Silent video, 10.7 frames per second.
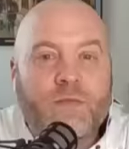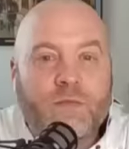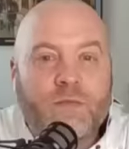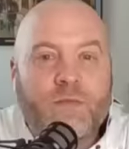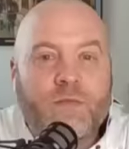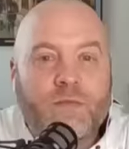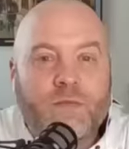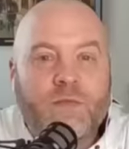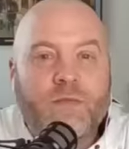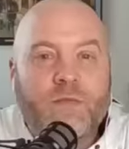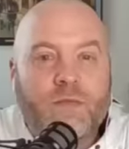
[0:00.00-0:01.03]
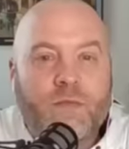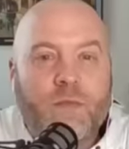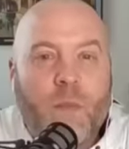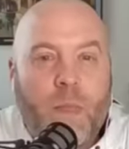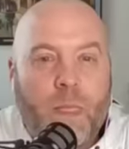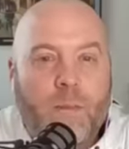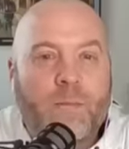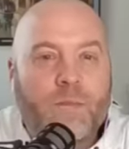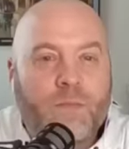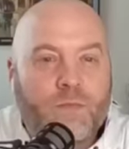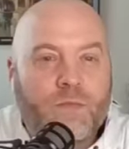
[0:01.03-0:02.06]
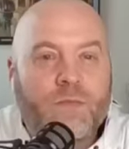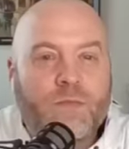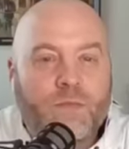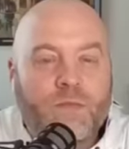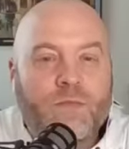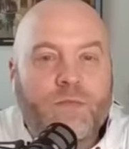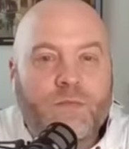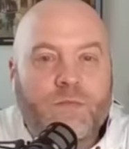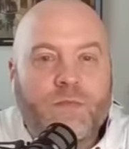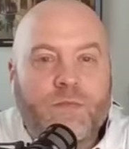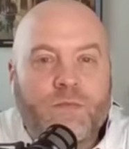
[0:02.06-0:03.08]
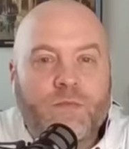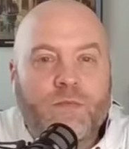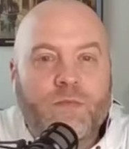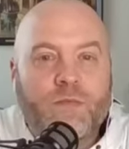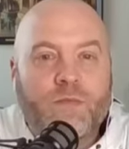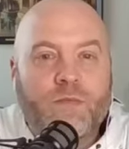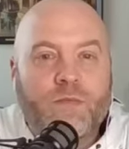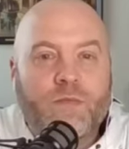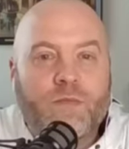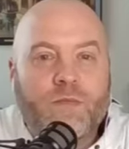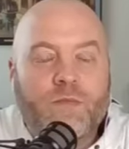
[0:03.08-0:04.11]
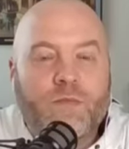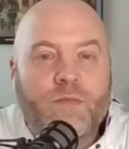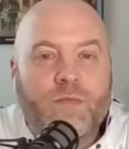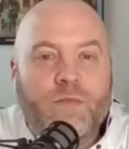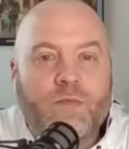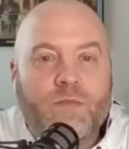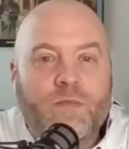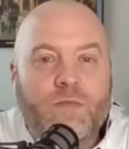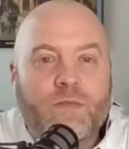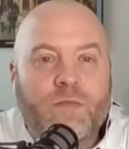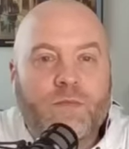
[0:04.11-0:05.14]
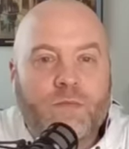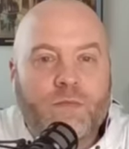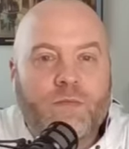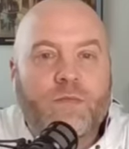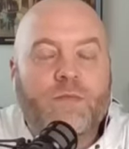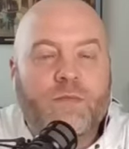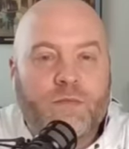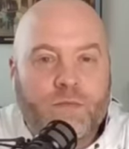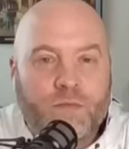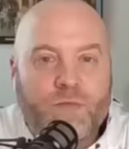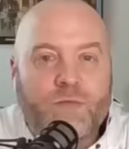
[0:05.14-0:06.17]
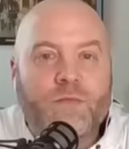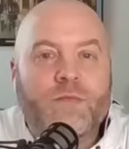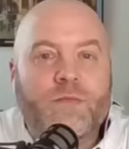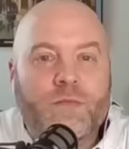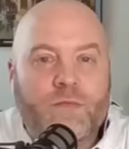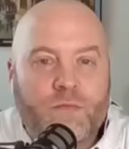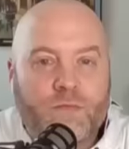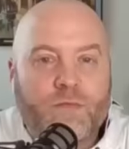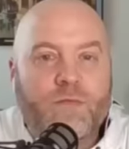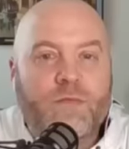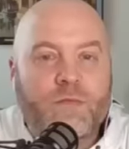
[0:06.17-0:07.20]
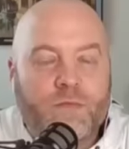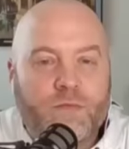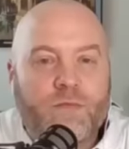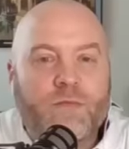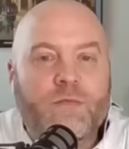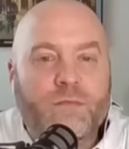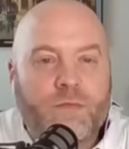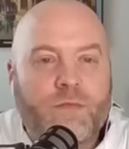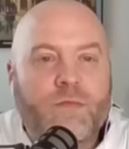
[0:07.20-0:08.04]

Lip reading: (silent)